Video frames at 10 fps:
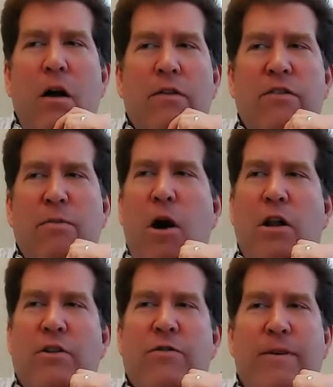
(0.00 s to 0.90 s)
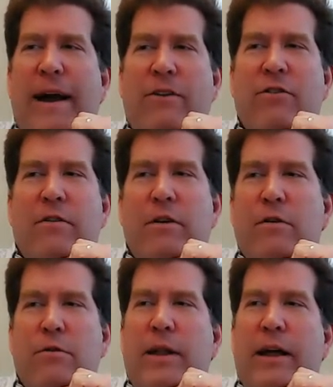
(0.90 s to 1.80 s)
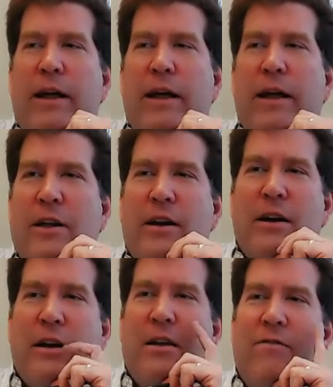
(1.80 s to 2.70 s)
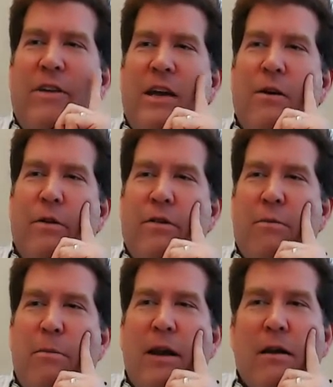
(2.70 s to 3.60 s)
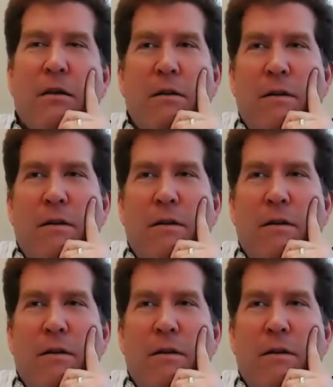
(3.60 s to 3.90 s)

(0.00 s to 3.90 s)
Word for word: smallish fraction of those will actually click on any video that's embedded.